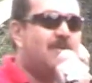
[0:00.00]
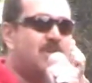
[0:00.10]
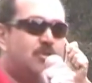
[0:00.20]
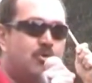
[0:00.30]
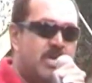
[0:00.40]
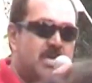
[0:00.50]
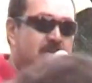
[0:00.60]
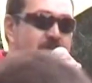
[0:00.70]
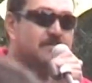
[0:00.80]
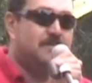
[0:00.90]
our
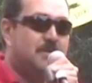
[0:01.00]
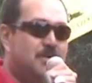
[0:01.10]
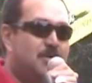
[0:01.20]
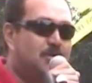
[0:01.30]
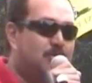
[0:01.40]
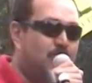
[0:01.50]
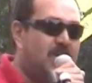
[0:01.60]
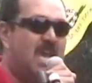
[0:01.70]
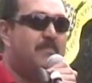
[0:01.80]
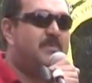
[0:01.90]
duty to
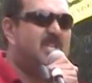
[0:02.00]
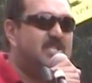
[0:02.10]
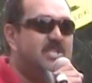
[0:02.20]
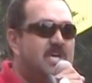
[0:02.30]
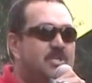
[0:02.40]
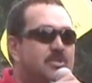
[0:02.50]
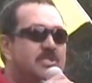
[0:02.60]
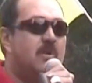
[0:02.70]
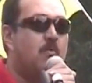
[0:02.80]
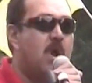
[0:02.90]
keep this
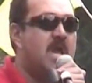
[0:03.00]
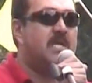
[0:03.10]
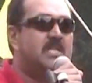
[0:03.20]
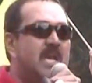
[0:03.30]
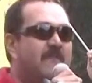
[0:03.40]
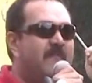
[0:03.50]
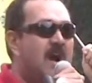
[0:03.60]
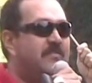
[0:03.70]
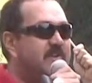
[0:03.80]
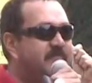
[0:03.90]
nation the way the
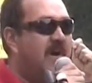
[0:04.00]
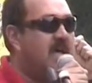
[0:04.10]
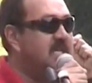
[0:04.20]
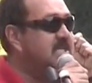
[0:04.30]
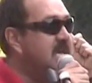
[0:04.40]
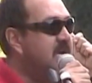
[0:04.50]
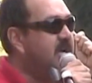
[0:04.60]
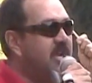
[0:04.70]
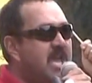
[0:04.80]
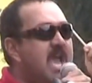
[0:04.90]
founding fathers
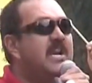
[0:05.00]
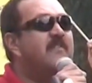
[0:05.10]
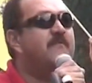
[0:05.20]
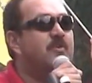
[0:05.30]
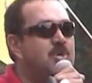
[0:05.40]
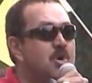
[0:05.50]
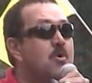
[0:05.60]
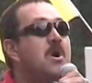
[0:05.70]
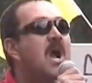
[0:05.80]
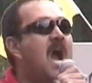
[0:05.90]
created for
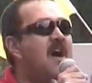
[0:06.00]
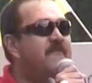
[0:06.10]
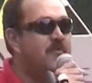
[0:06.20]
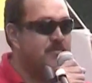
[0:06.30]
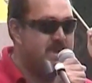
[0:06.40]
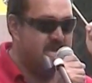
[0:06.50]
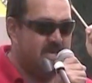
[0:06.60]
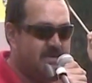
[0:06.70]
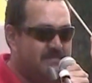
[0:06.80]
you and for me.